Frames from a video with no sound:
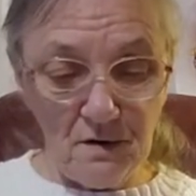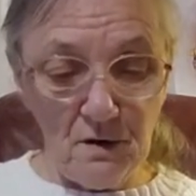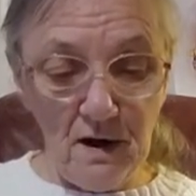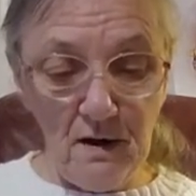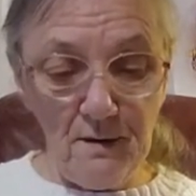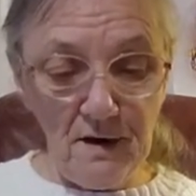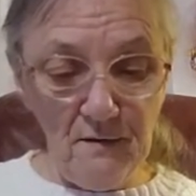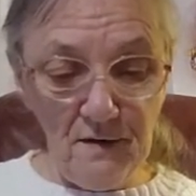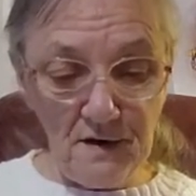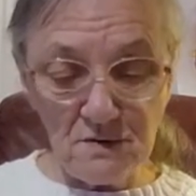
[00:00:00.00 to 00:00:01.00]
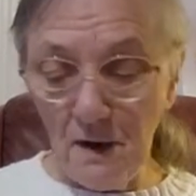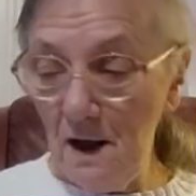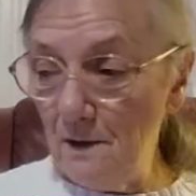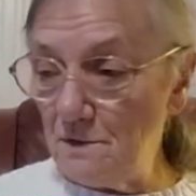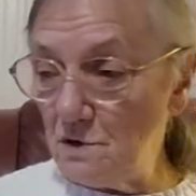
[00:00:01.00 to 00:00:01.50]
do a little bit of this
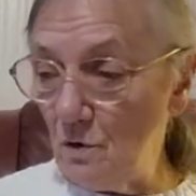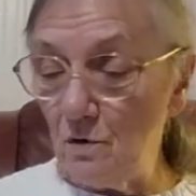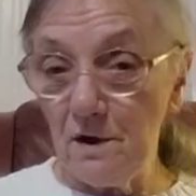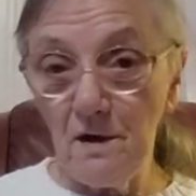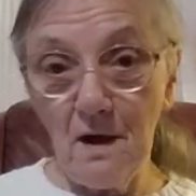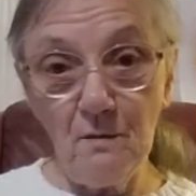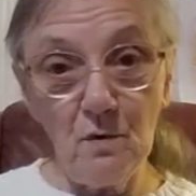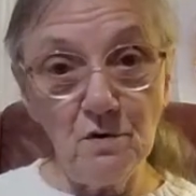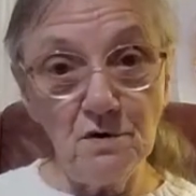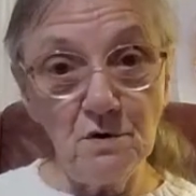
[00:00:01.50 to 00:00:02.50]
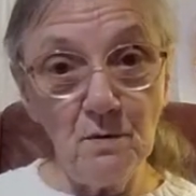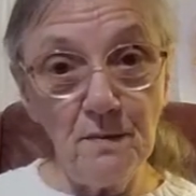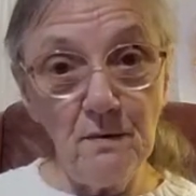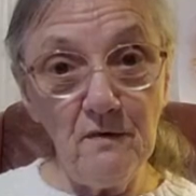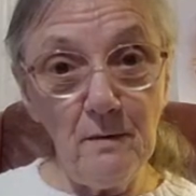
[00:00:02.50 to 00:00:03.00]
while I'm talking. Then I'm going to do a
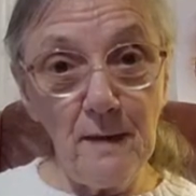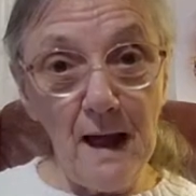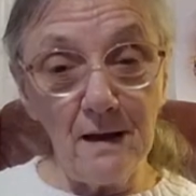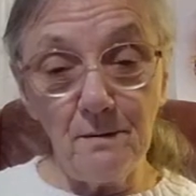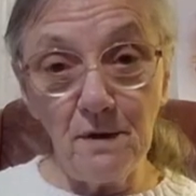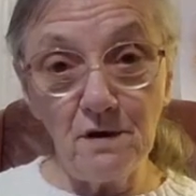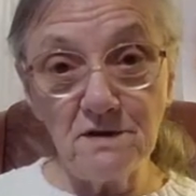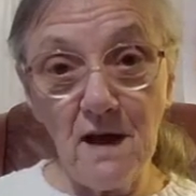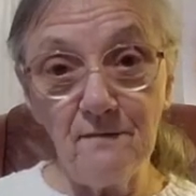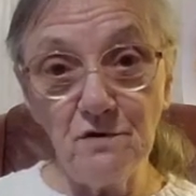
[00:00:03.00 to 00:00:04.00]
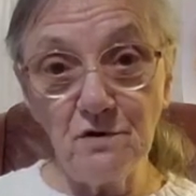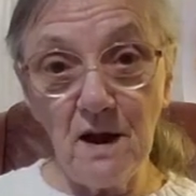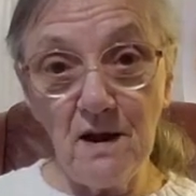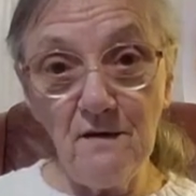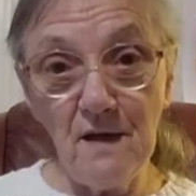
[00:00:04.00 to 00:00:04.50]
bit of the blanket because I haven't
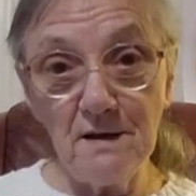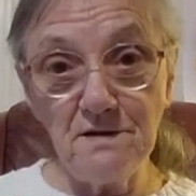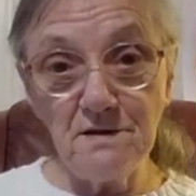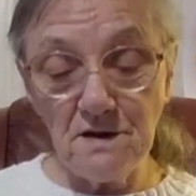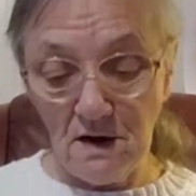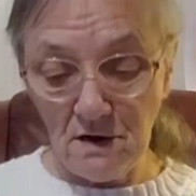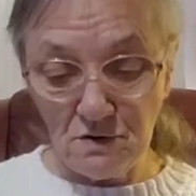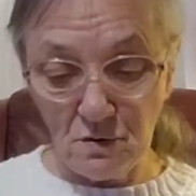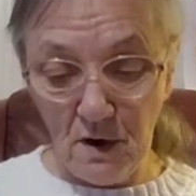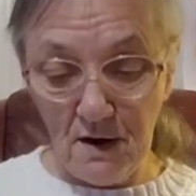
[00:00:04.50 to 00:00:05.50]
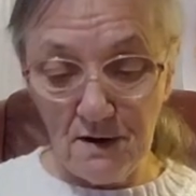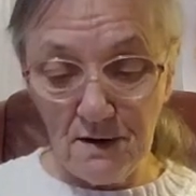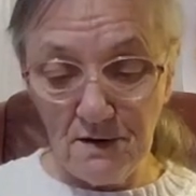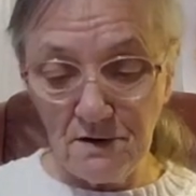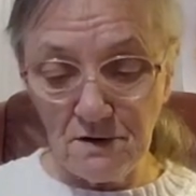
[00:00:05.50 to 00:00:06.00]
done any of that today. So
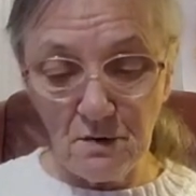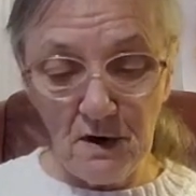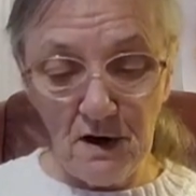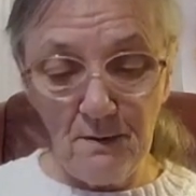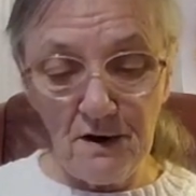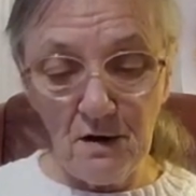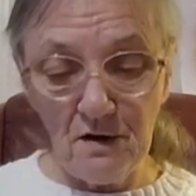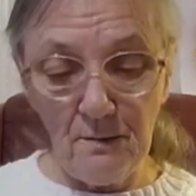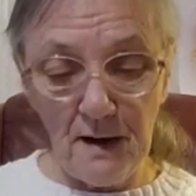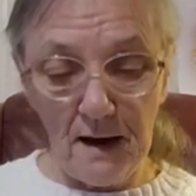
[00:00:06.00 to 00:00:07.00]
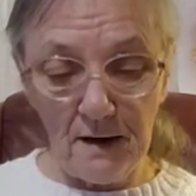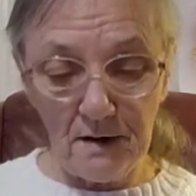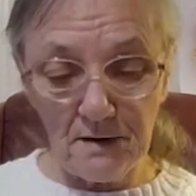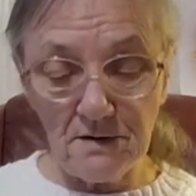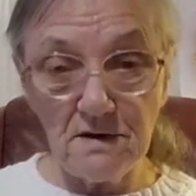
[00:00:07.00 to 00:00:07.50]
I'll do a little bit on the
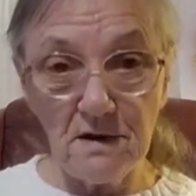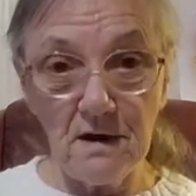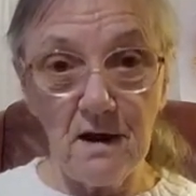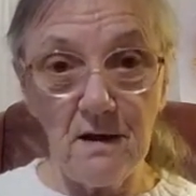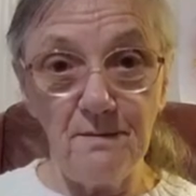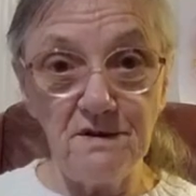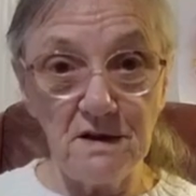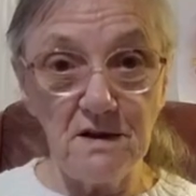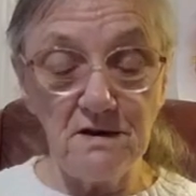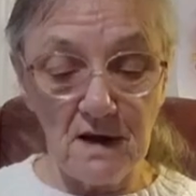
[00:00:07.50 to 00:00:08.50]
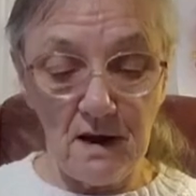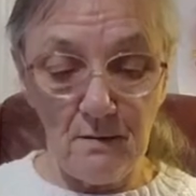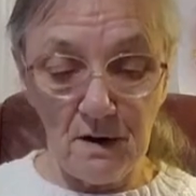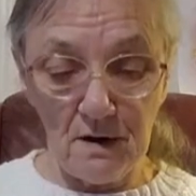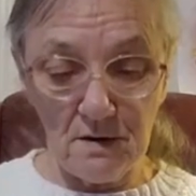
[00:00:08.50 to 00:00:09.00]
blanket until tea
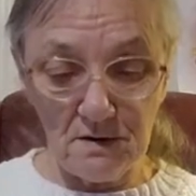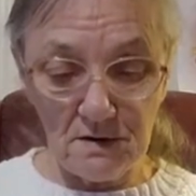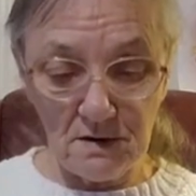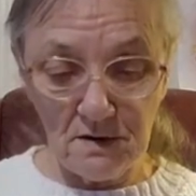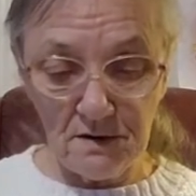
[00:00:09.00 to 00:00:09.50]
time. And